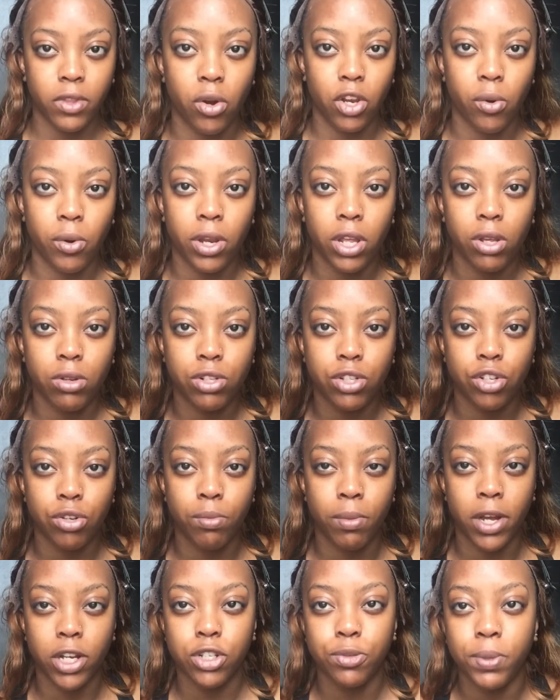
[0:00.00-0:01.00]
You don't wanna use too
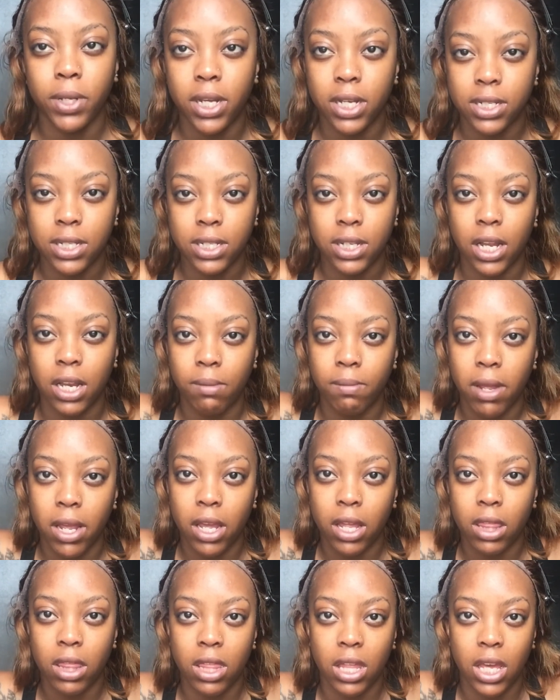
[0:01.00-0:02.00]
much because it's gonna
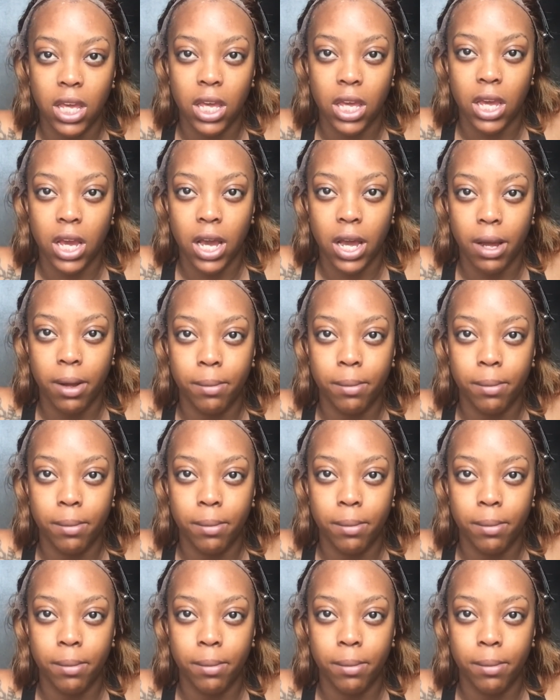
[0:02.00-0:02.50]
make the